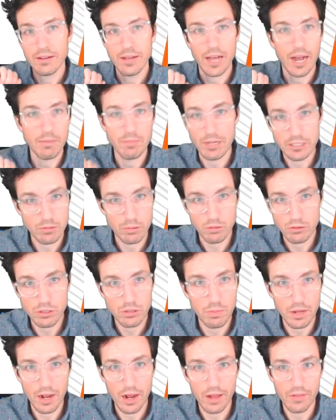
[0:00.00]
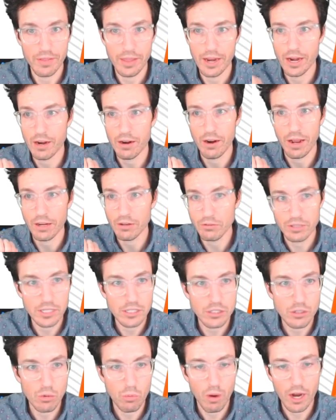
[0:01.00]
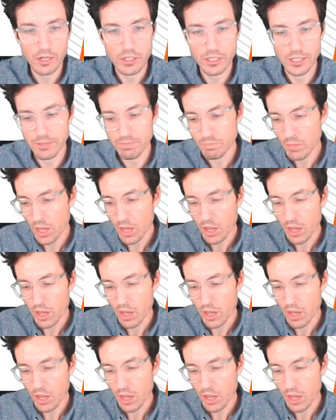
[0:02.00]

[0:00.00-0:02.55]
I'm not supposed to be on there. I don't need to watch it.